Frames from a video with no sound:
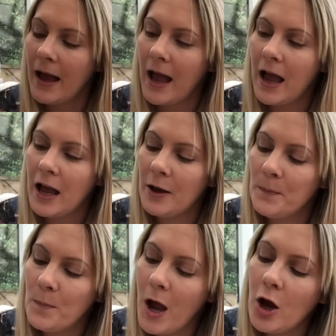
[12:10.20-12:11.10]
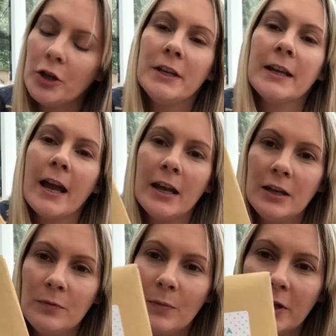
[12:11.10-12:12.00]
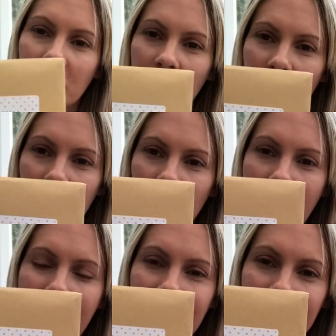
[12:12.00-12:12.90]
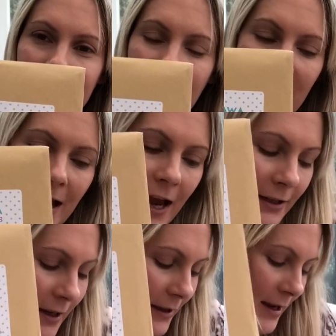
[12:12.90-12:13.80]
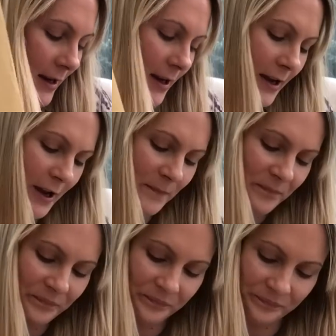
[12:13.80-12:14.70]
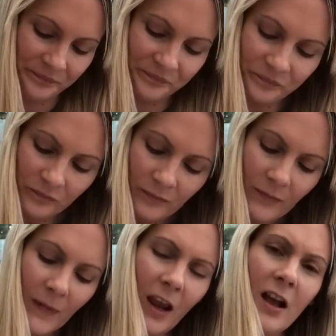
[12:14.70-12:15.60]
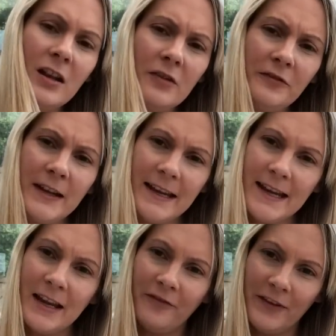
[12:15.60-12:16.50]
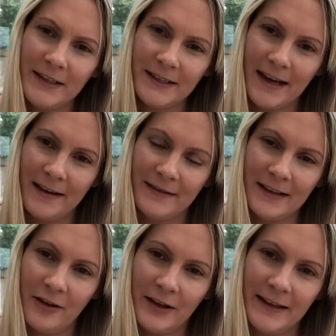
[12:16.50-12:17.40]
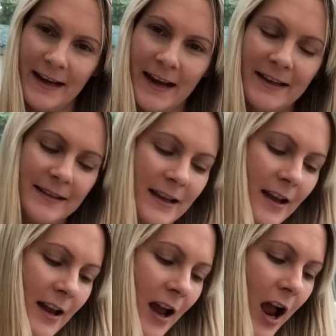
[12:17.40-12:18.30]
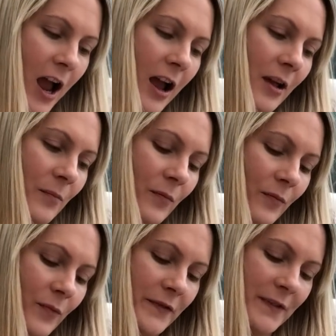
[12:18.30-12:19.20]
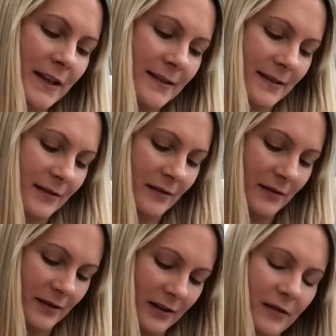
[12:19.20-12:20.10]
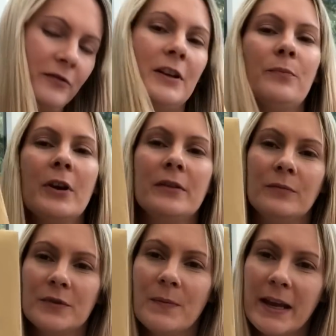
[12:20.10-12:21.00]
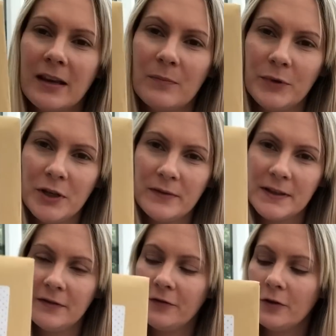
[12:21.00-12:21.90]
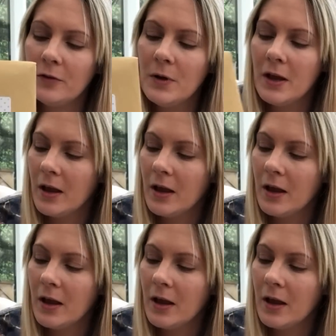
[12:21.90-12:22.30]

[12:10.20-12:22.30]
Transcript: Honeycombe shirt dress. And I think a lovely viscose like this, with this lovely print, would make a beautiful